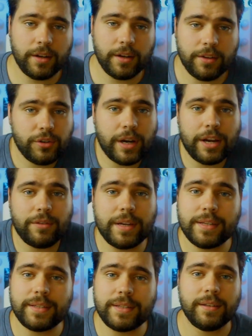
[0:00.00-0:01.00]
Another great
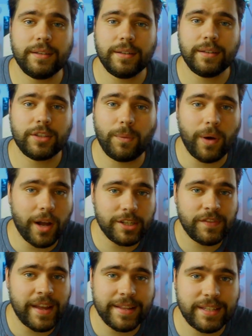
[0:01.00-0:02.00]
reason to
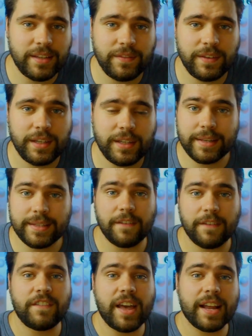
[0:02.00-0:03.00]
watch Fat TV is
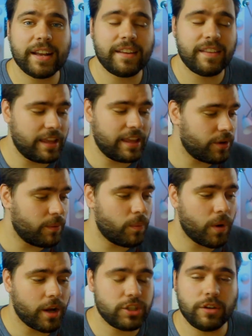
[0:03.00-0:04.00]
the fact that you can
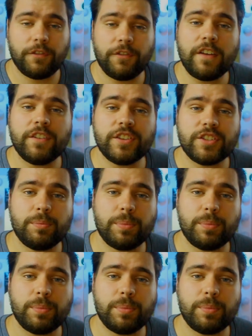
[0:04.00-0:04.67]
watch your favorite